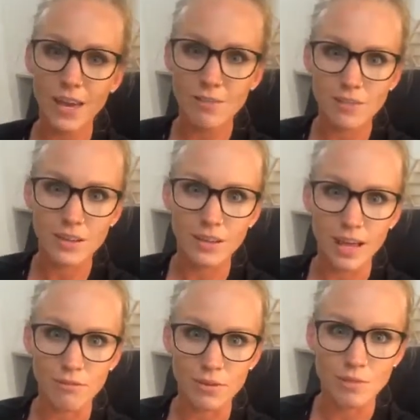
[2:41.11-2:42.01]
in real
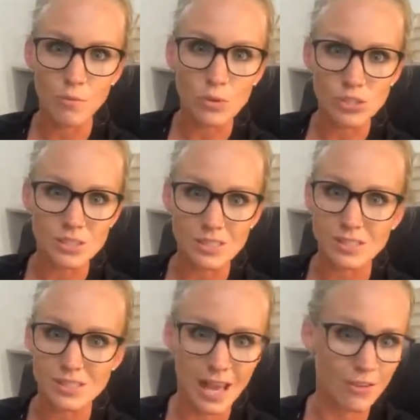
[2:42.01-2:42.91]
life with emotions
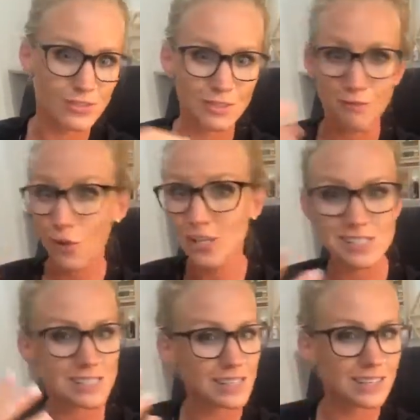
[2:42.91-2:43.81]
and sounds and
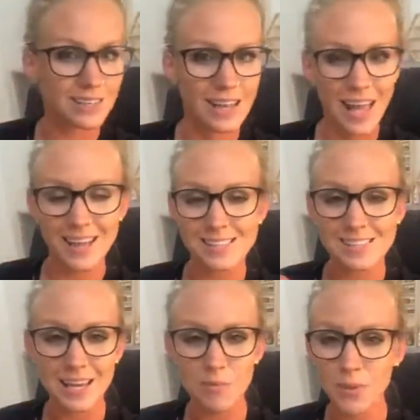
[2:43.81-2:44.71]
voices and
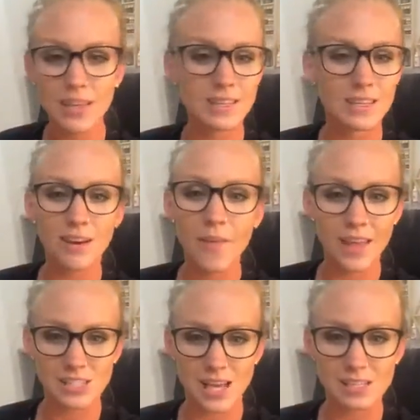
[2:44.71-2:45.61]
excitability and all
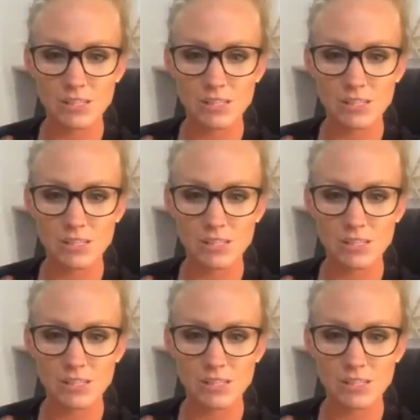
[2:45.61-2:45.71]
that jazz.